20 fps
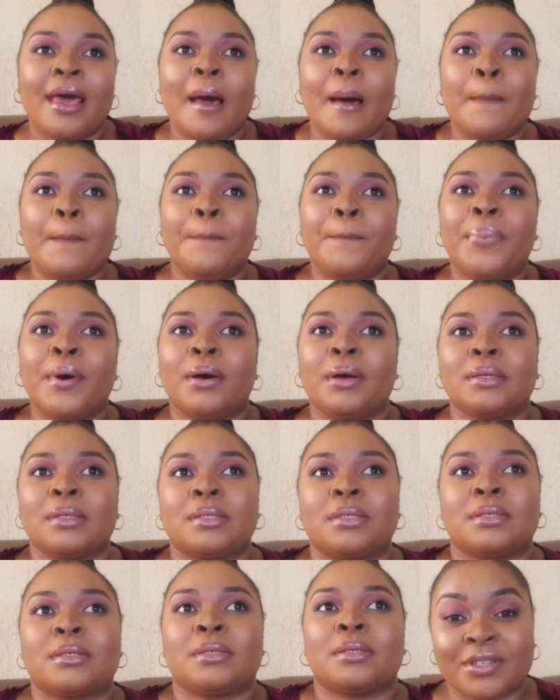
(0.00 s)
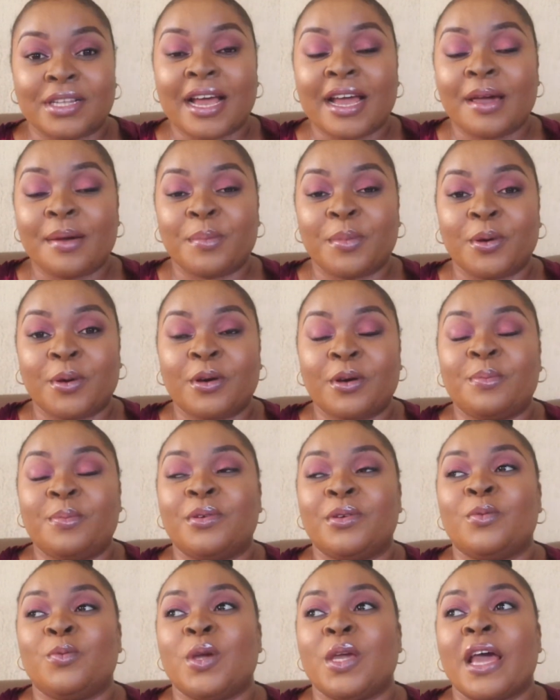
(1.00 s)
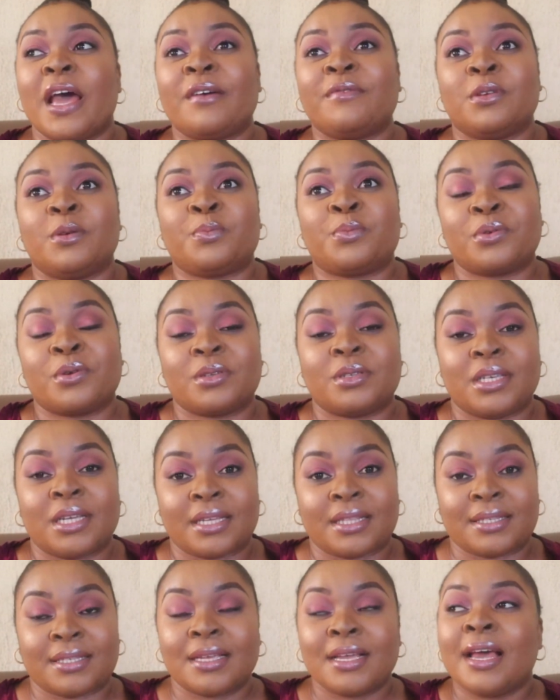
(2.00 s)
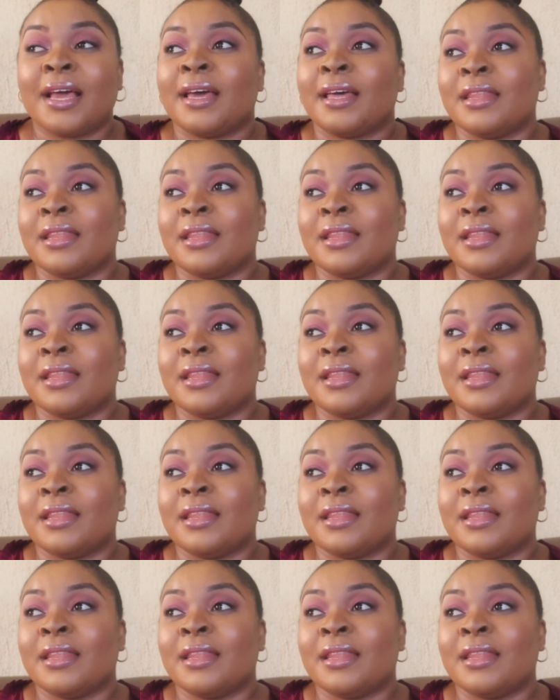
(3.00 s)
But I am a hobby. We have a project